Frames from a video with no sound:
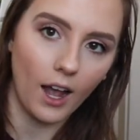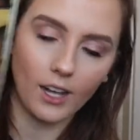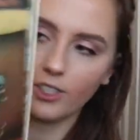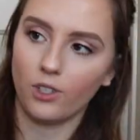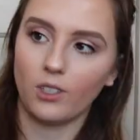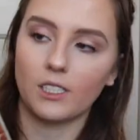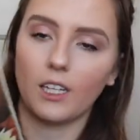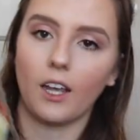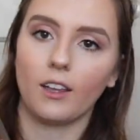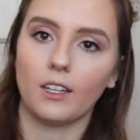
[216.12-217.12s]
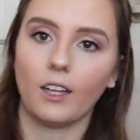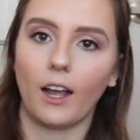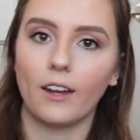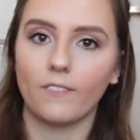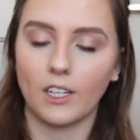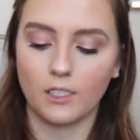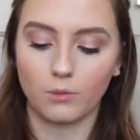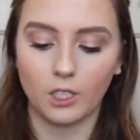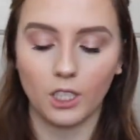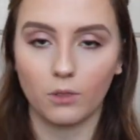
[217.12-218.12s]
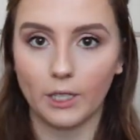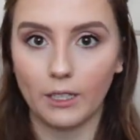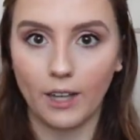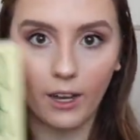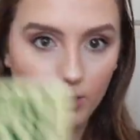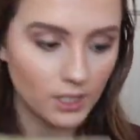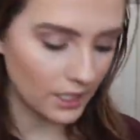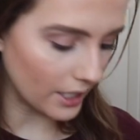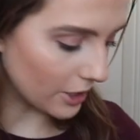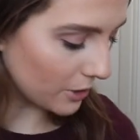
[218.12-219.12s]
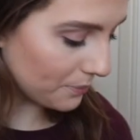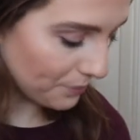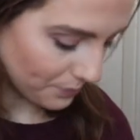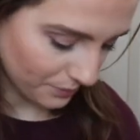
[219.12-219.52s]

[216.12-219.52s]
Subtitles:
As you can see, I think I can find some really good read-alouds in here.